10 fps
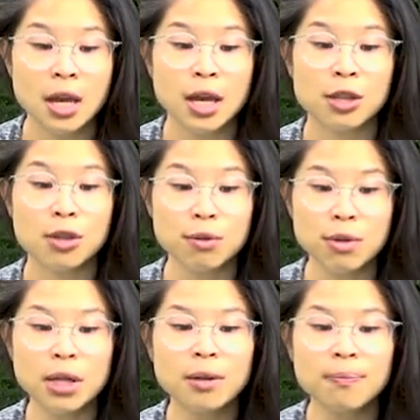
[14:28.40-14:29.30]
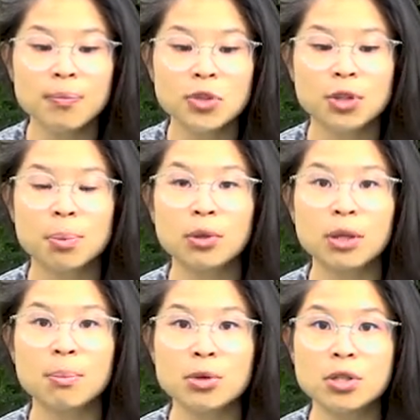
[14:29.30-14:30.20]
And three, to build
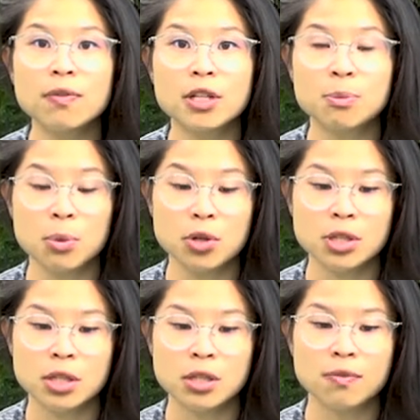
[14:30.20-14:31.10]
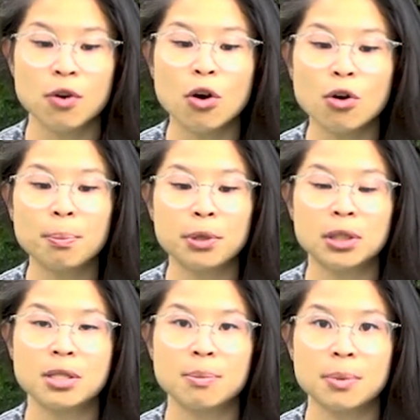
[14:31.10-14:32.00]
immersive experiences for all
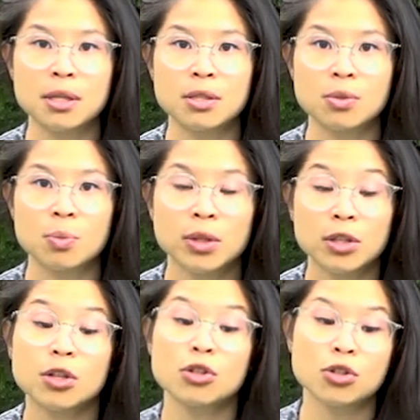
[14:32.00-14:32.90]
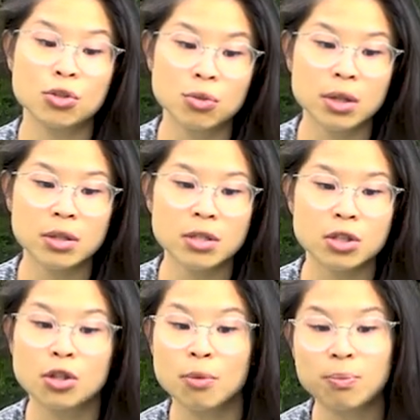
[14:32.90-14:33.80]
participants, whether they are students,
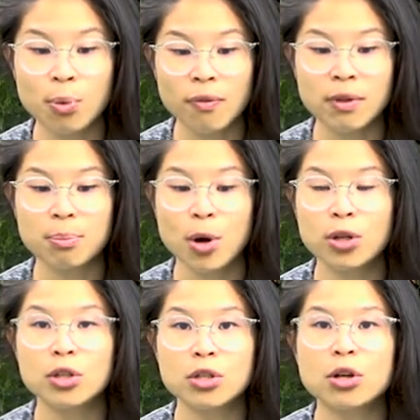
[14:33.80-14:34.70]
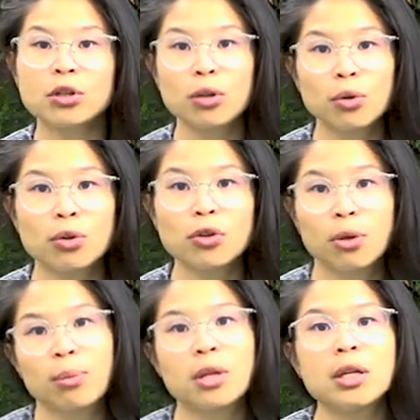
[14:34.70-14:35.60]
non-profit partners, or the local
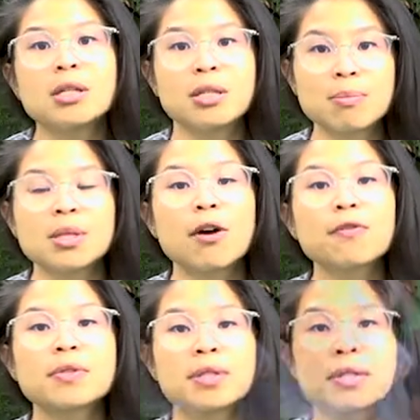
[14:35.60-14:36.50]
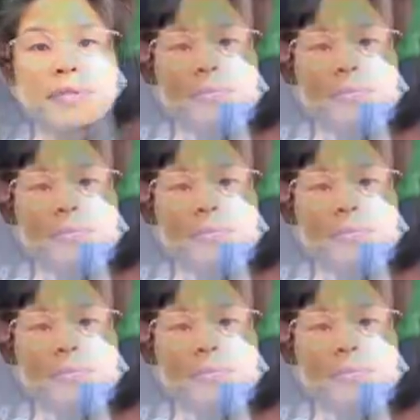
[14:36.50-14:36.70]
communities themselves.